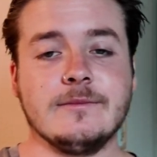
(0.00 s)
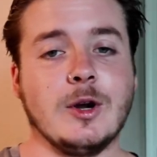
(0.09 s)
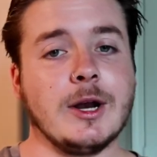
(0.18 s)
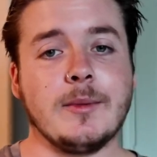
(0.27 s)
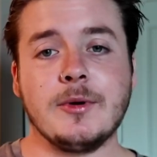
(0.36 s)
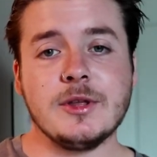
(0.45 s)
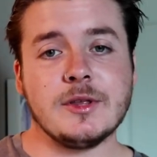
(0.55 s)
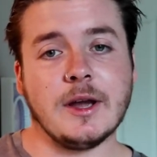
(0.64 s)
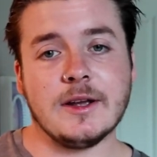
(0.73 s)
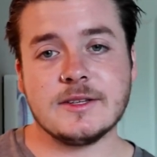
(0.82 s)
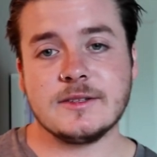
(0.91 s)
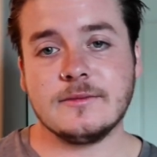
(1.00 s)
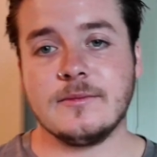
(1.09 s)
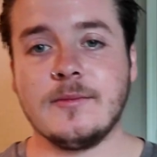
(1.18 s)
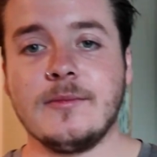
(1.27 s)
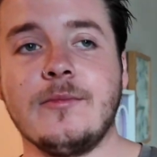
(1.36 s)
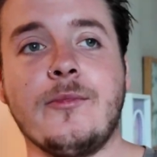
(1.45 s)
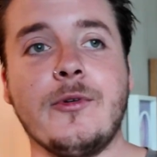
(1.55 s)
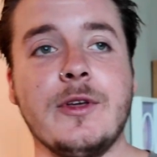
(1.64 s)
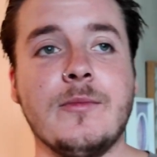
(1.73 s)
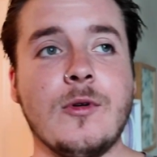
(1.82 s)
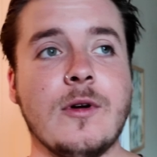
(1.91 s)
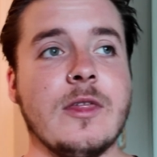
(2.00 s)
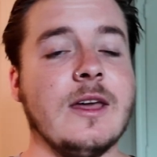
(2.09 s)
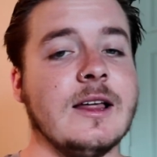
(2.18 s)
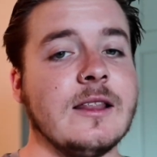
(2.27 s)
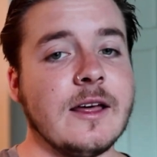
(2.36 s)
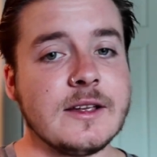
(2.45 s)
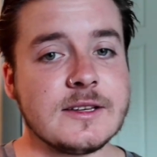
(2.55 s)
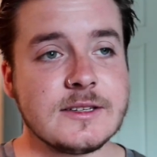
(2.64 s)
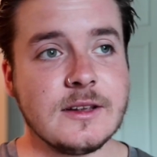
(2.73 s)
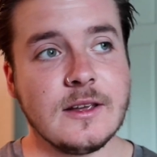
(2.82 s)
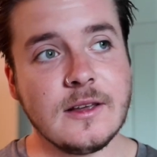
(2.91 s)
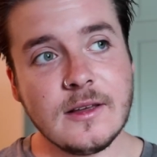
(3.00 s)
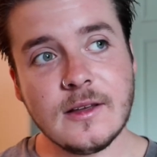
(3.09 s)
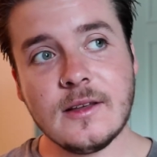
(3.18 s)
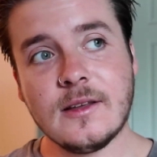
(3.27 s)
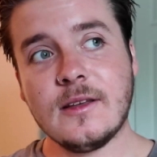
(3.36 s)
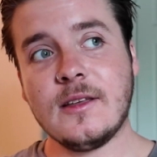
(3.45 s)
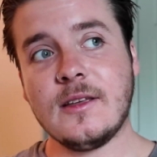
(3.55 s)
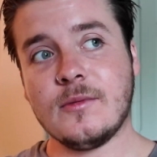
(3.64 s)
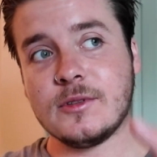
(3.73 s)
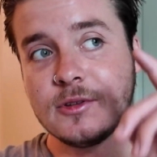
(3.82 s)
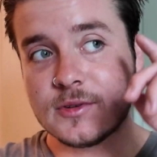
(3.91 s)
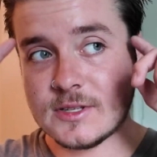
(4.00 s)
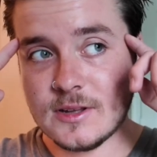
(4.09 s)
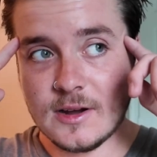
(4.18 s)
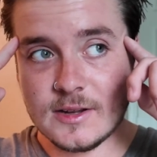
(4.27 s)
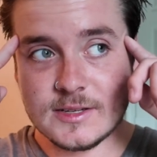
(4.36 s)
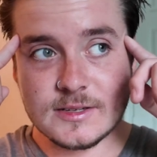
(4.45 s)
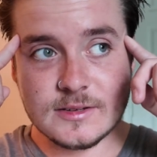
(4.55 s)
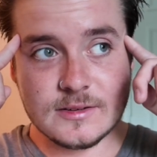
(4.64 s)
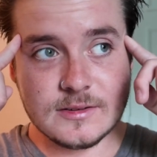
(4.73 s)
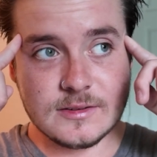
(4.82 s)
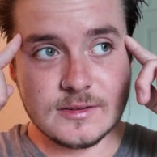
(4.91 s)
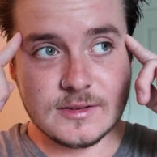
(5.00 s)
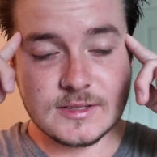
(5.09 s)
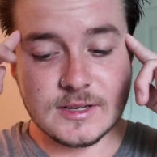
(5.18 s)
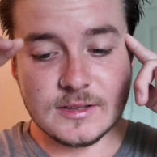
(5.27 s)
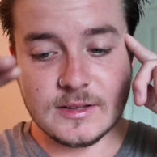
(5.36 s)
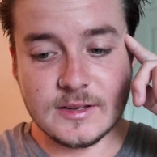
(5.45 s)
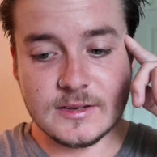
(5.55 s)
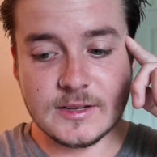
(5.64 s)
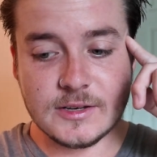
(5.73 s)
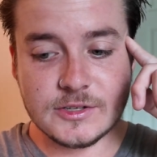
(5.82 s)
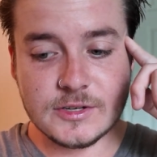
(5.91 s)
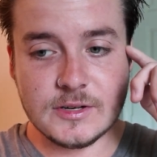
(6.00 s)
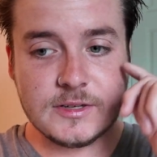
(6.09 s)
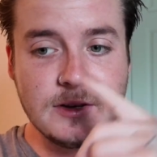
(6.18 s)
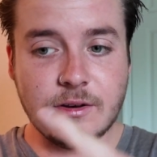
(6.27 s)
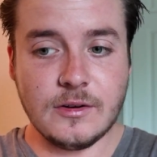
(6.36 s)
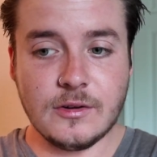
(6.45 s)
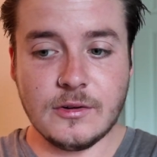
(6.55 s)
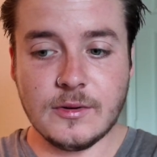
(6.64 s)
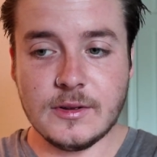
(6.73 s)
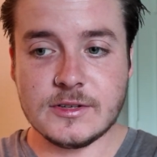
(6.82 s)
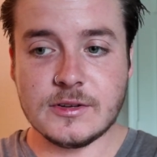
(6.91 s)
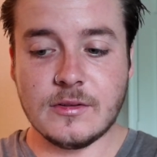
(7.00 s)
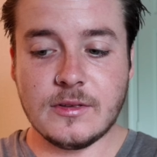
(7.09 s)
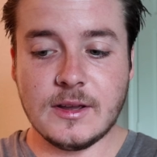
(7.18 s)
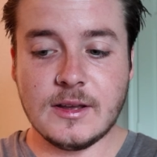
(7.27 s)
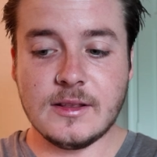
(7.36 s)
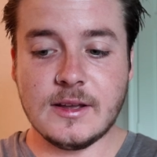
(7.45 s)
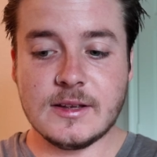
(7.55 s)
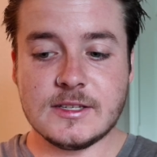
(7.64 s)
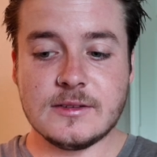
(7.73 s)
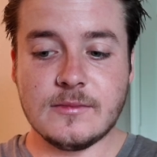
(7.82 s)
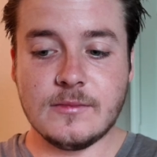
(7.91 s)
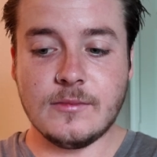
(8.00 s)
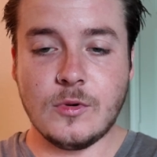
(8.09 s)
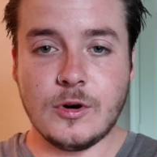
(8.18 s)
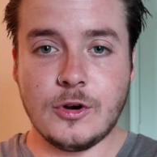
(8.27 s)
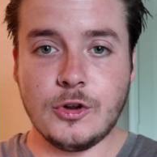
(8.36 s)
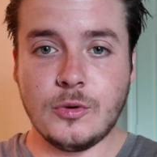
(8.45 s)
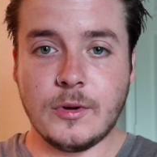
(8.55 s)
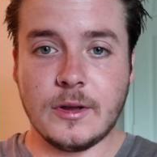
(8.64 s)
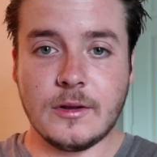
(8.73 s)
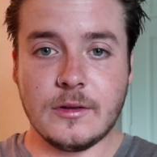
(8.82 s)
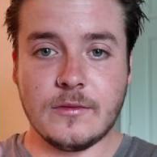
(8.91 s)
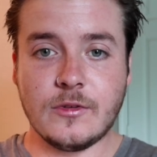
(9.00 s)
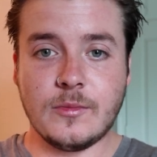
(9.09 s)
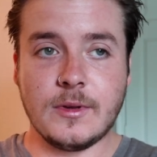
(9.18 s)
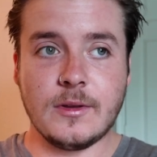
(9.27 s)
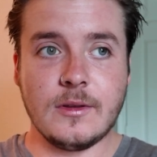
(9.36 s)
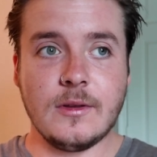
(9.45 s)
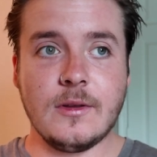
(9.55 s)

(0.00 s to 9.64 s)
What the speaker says: We gotta breathe, guys. Breathe more, think less. And with those thoughts, set the intentions and do it. So think less, more doing. You feel me?